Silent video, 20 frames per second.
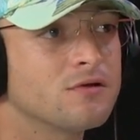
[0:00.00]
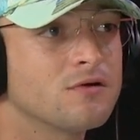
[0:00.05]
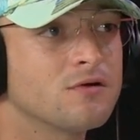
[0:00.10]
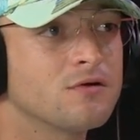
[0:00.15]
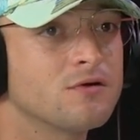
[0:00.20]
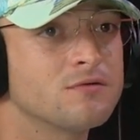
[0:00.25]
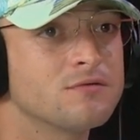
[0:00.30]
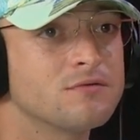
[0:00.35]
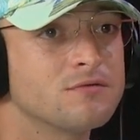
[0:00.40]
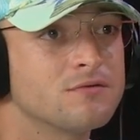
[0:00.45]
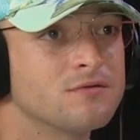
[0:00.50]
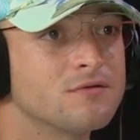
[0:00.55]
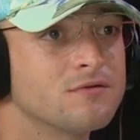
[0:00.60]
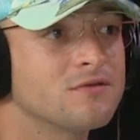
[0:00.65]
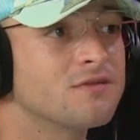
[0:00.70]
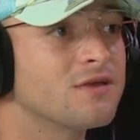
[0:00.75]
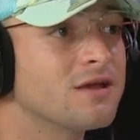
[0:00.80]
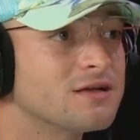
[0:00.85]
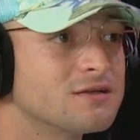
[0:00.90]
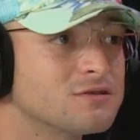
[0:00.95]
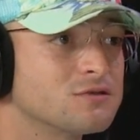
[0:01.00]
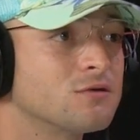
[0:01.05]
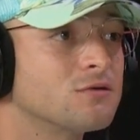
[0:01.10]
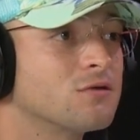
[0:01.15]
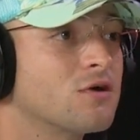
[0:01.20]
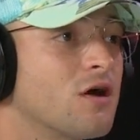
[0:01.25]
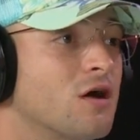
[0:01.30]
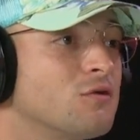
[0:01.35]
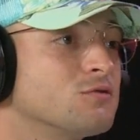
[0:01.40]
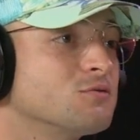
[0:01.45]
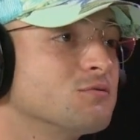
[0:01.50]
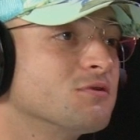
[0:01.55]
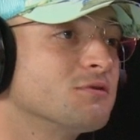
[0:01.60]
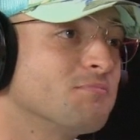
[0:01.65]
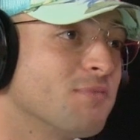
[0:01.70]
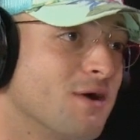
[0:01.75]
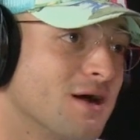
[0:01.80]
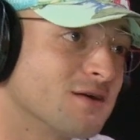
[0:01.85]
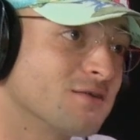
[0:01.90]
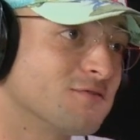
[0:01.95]
on things, or how to be
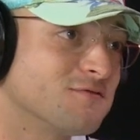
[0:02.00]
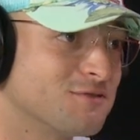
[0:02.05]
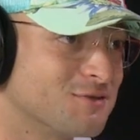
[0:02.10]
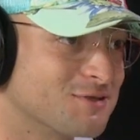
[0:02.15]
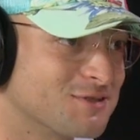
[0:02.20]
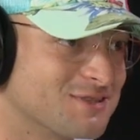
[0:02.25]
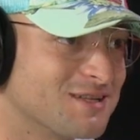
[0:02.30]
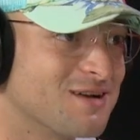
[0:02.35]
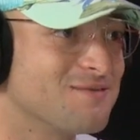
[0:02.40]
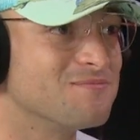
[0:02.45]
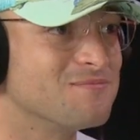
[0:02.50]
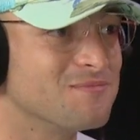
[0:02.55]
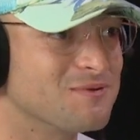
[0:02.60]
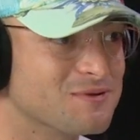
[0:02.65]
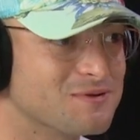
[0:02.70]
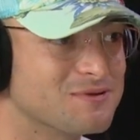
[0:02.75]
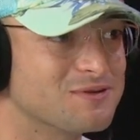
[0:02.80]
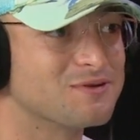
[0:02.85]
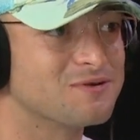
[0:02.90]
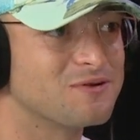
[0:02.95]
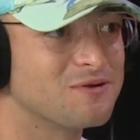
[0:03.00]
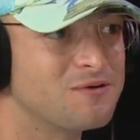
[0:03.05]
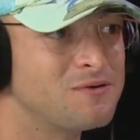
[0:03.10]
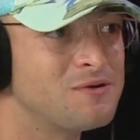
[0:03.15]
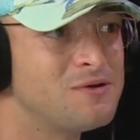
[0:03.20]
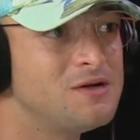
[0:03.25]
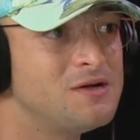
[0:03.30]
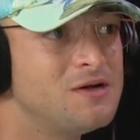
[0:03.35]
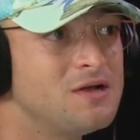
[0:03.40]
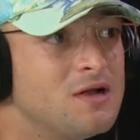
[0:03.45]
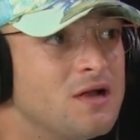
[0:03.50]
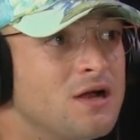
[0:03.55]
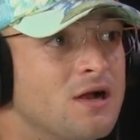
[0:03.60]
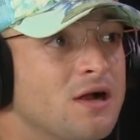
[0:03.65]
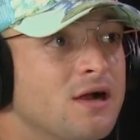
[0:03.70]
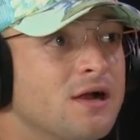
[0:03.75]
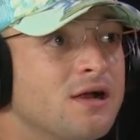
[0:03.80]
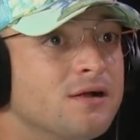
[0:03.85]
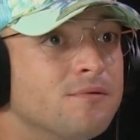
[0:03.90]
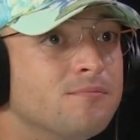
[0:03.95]
punk, for example,
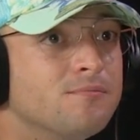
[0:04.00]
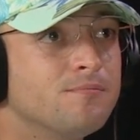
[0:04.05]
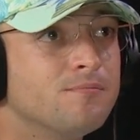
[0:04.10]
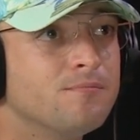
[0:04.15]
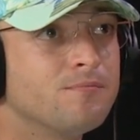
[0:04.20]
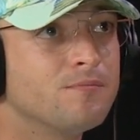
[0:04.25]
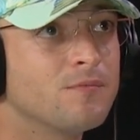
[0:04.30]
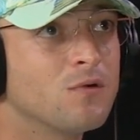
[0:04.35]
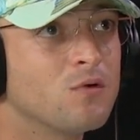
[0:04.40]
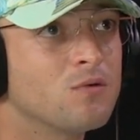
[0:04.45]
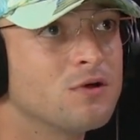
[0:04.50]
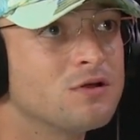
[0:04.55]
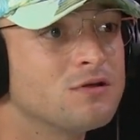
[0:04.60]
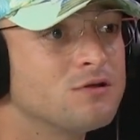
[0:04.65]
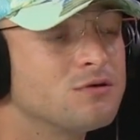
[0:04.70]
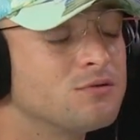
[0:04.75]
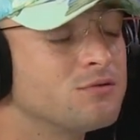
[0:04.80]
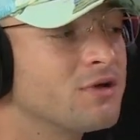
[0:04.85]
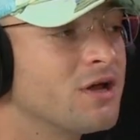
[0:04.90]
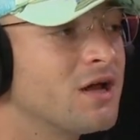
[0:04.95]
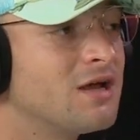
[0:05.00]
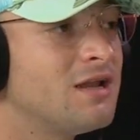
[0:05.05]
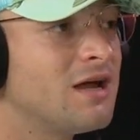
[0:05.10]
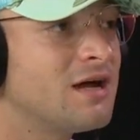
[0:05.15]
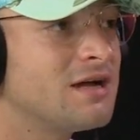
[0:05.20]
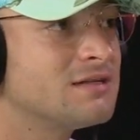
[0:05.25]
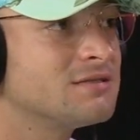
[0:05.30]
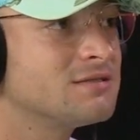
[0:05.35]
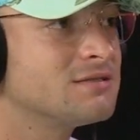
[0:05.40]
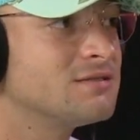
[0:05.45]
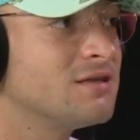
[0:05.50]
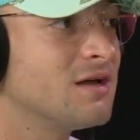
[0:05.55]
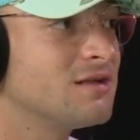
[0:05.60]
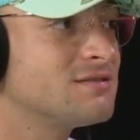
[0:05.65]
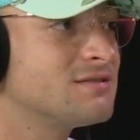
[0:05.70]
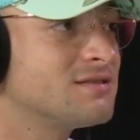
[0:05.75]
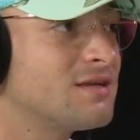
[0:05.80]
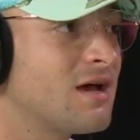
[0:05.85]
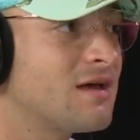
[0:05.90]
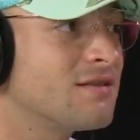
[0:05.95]
when you realize that
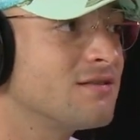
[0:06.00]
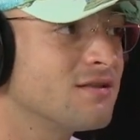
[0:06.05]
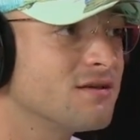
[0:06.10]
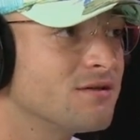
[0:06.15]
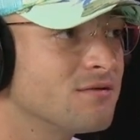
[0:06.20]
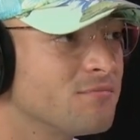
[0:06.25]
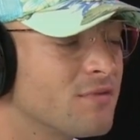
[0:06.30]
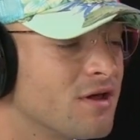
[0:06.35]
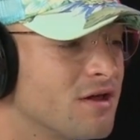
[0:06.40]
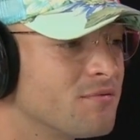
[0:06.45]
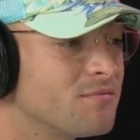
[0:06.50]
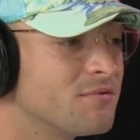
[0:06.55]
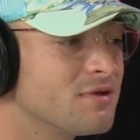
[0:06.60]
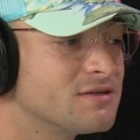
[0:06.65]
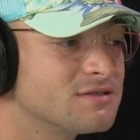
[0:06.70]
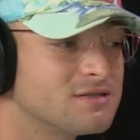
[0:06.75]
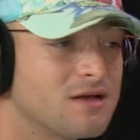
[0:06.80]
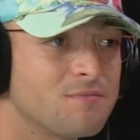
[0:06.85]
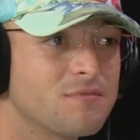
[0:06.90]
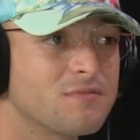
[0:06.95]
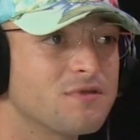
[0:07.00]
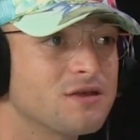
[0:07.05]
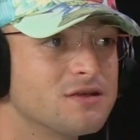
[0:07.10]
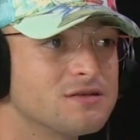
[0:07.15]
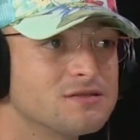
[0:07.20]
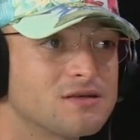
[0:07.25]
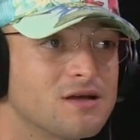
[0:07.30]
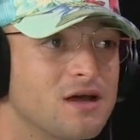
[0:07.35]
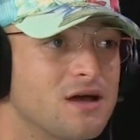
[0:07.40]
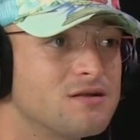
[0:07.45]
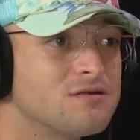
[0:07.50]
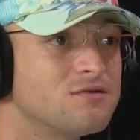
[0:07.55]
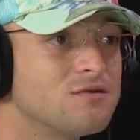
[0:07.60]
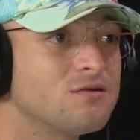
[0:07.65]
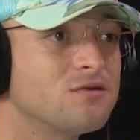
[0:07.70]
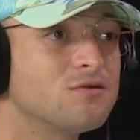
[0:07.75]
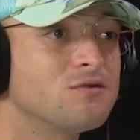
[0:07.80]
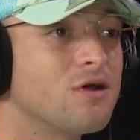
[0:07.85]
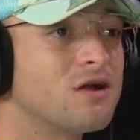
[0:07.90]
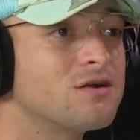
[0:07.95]
sadly maybe some things
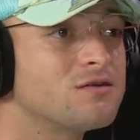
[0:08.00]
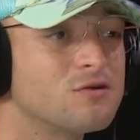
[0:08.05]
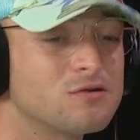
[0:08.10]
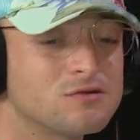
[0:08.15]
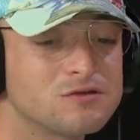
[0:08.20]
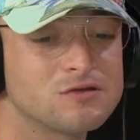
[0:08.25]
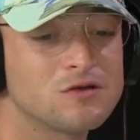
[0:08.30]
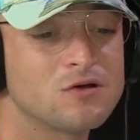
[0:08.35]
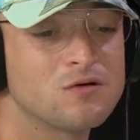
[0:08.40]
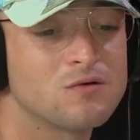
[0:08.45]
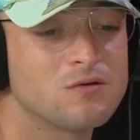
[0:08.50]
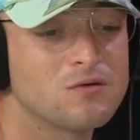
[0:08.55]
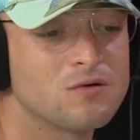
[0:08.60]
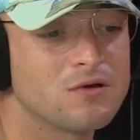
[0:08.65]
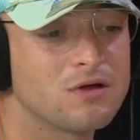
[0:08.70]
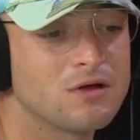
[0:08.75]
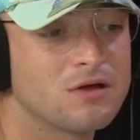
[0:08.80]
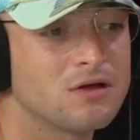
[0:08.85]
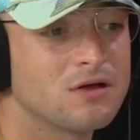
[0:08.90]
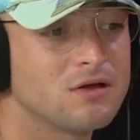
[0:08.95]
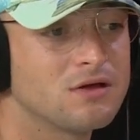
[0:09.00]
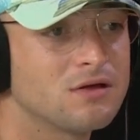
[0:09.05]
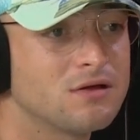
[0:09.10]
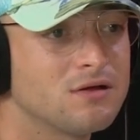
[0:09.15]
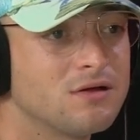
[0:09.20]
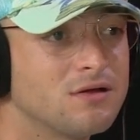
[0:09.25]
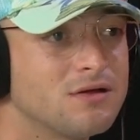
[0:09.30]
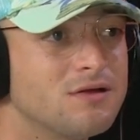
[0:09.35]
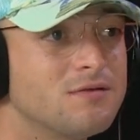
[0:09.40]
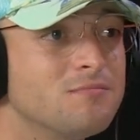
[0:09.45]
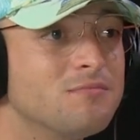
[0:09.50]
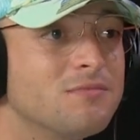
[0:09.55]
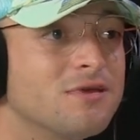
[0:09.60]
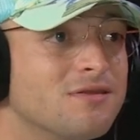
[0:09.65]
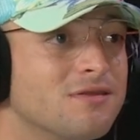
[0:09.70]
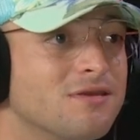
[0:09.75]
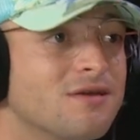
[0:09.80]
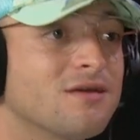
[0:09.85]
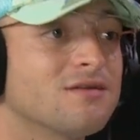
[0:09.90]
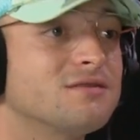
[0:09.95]
can you are not so
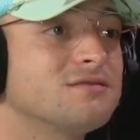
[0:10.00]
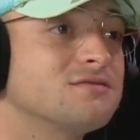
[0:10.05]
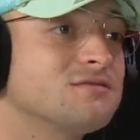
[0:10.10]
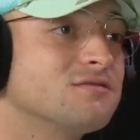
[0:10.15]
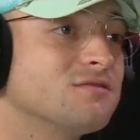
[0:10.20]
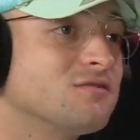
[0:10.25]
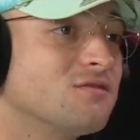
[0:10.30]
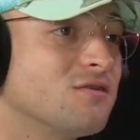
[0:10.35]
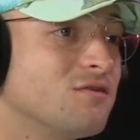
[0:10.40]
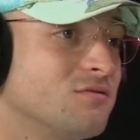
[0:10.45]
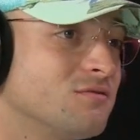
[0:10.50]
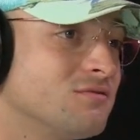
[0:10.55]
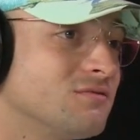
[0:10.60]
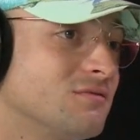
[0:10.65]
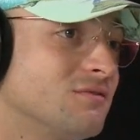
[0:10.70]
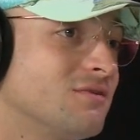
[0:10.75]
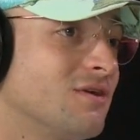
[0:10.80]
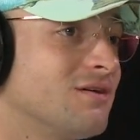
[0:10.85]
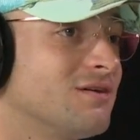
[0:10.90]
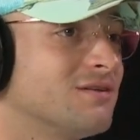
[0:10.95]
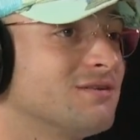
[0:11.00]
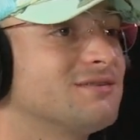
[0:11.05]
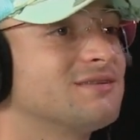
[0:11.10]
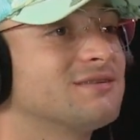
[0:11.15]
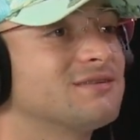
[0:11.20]
immediate, that